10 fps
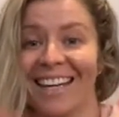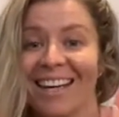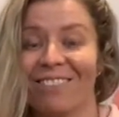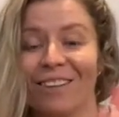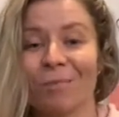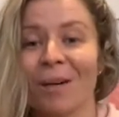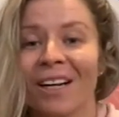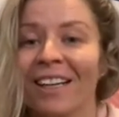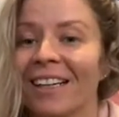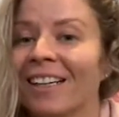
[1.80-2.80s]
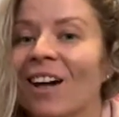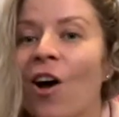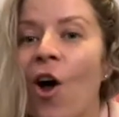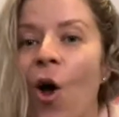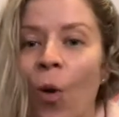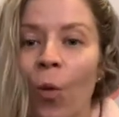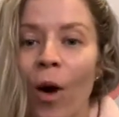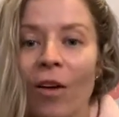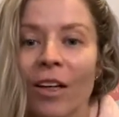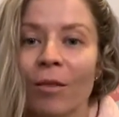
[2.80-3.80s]
Hey everybody,
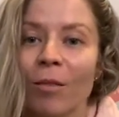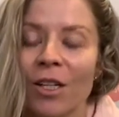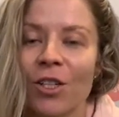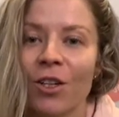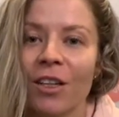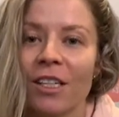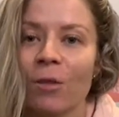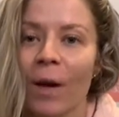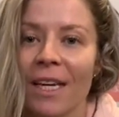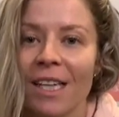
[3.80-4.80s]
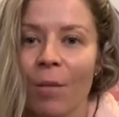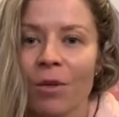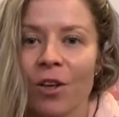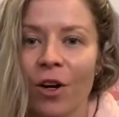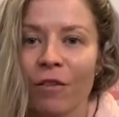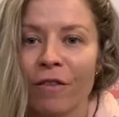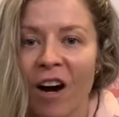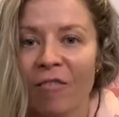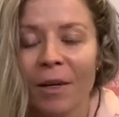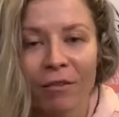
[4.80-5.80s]
welcome to this week's episode of
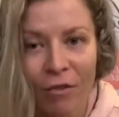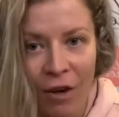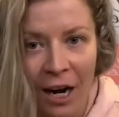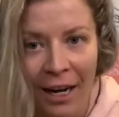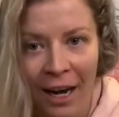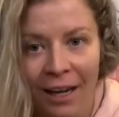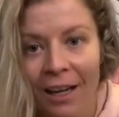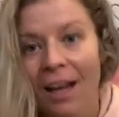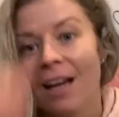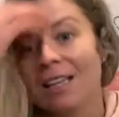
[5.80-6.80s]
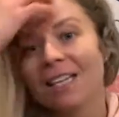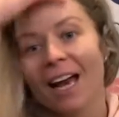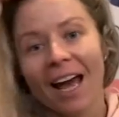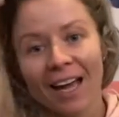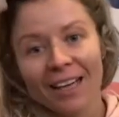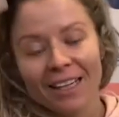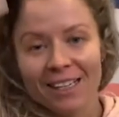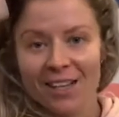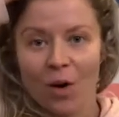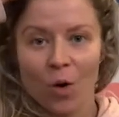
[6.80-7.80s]
5 Minute Friday. Today
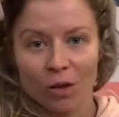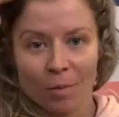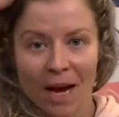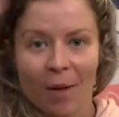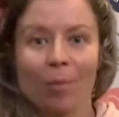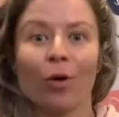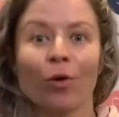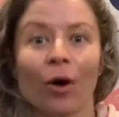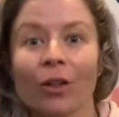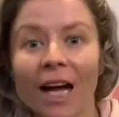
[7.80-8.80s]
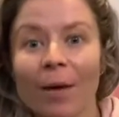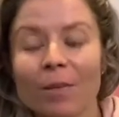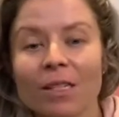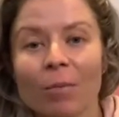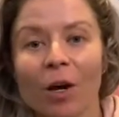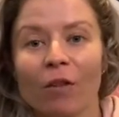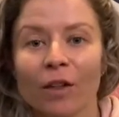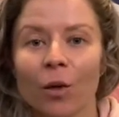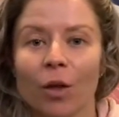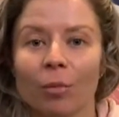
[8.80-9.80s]
is all about prolapse,
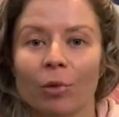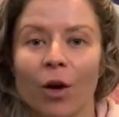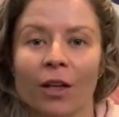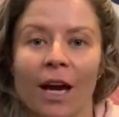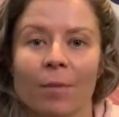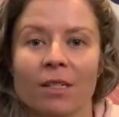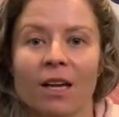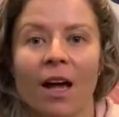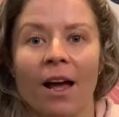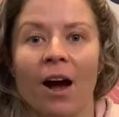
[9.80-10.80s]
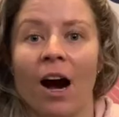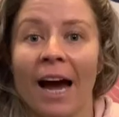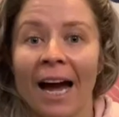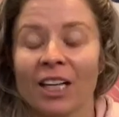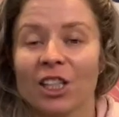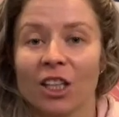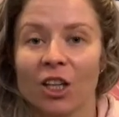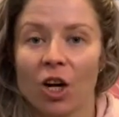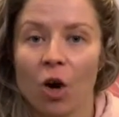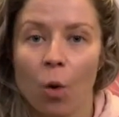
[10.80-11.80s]
pelvic organ prolapse. I actually
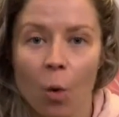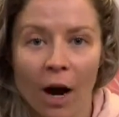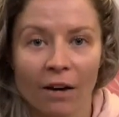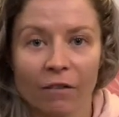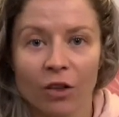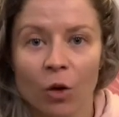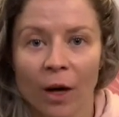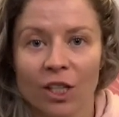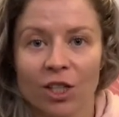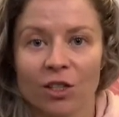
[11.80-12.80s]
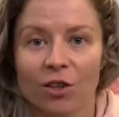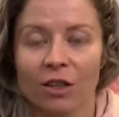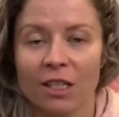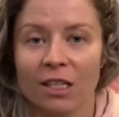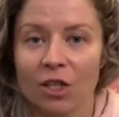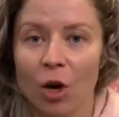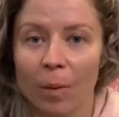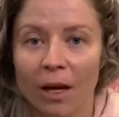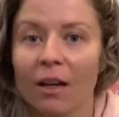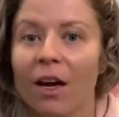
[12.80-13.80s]
got quite a few questions on this
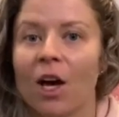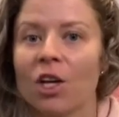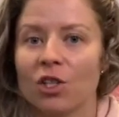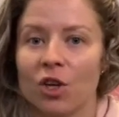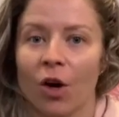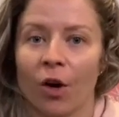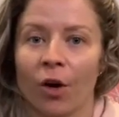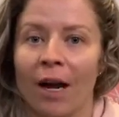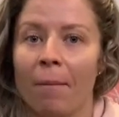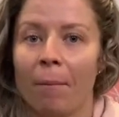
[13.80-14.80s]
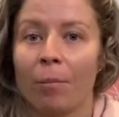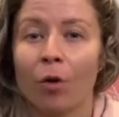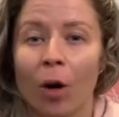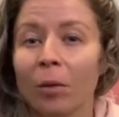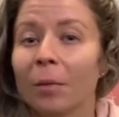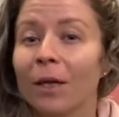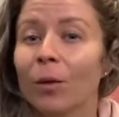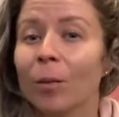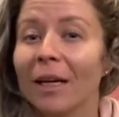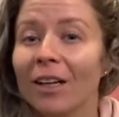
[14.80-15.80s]
topic, so it probably
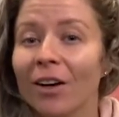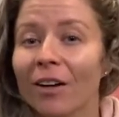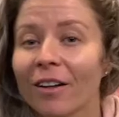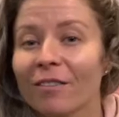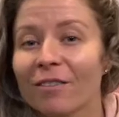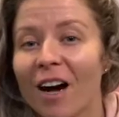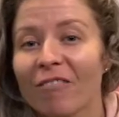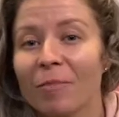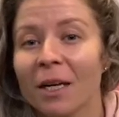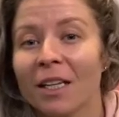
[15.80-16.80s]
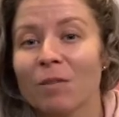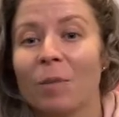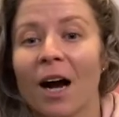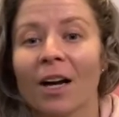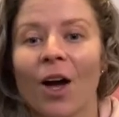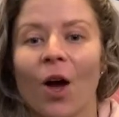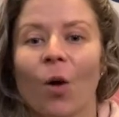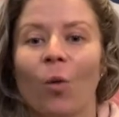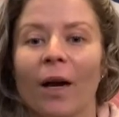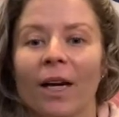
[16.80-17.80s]
will be longer than 5 minutes, but
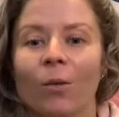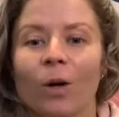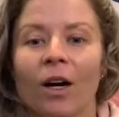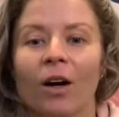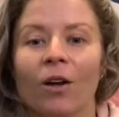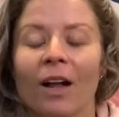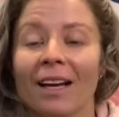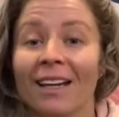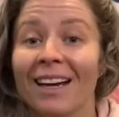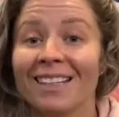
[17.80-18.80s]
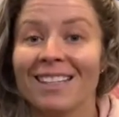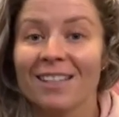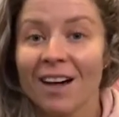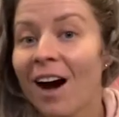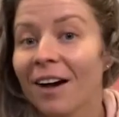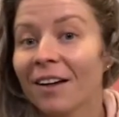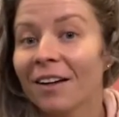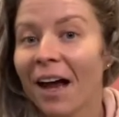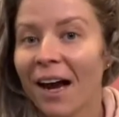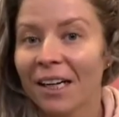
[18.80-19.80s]
we will get
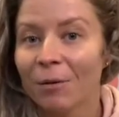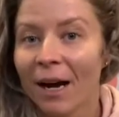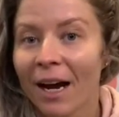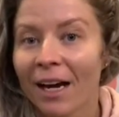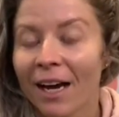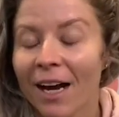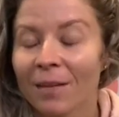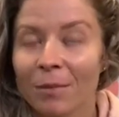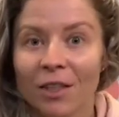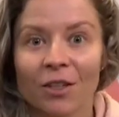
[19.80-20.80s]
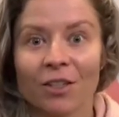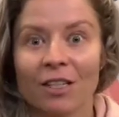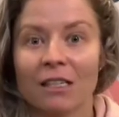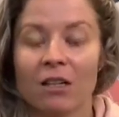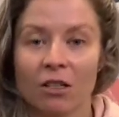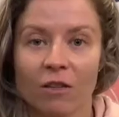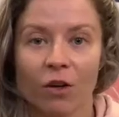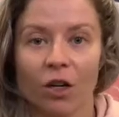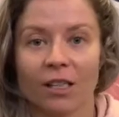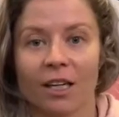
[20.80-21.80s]
started anyway because there's lots of
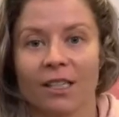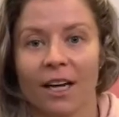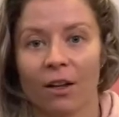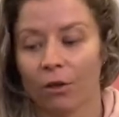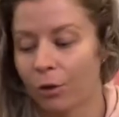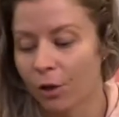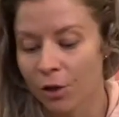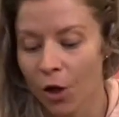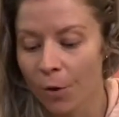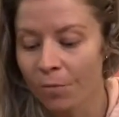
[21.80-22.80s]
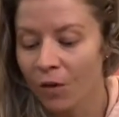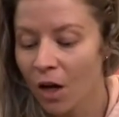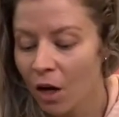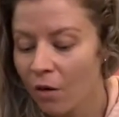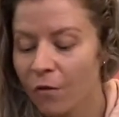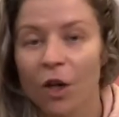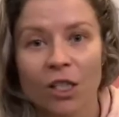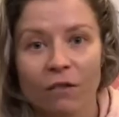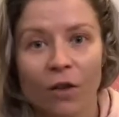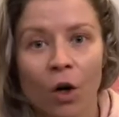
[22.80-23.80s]
content to get through. So first
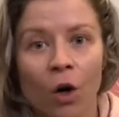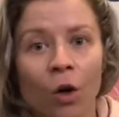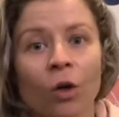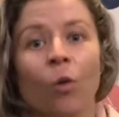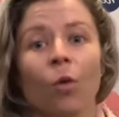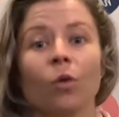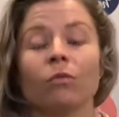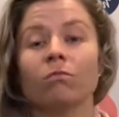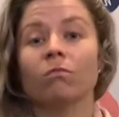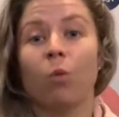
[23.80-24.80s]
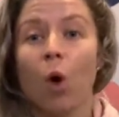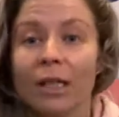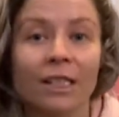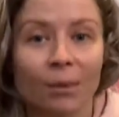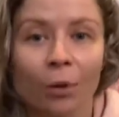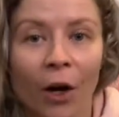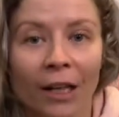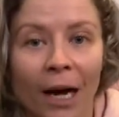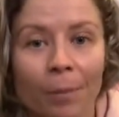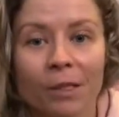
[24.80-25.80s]
of all, what is a
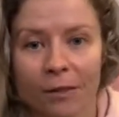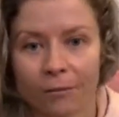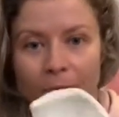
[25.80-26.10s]
prolapse?